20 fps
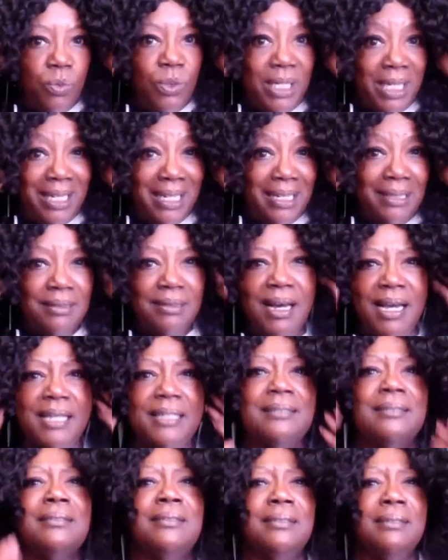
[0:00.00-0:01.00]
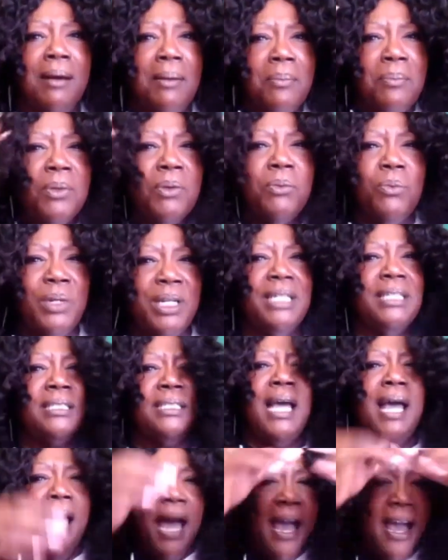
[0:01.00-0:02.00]
wig, like some
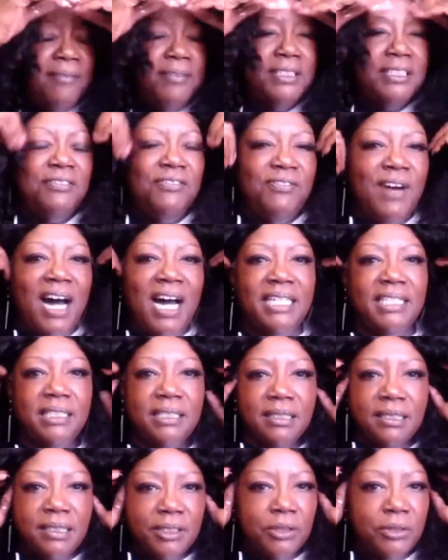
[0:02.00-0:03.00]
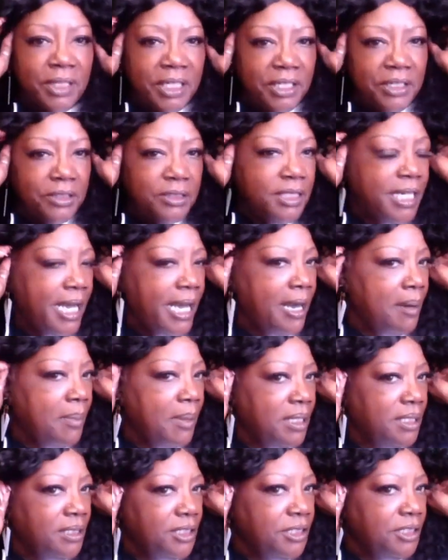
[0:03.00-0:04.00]
wigs have a defined little ear tab
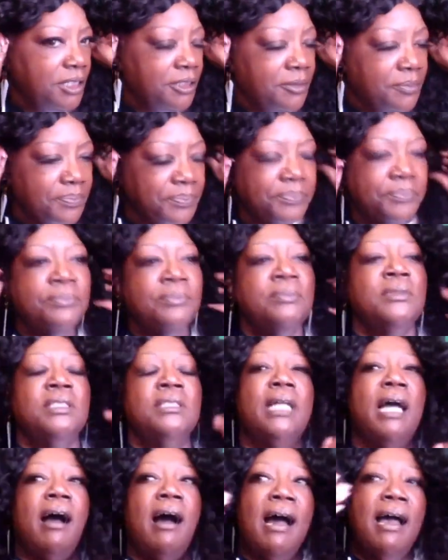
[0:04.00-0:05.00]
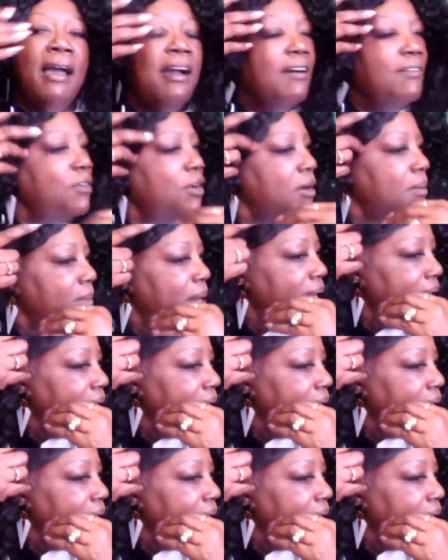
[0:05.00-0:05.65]
under here. Now I have on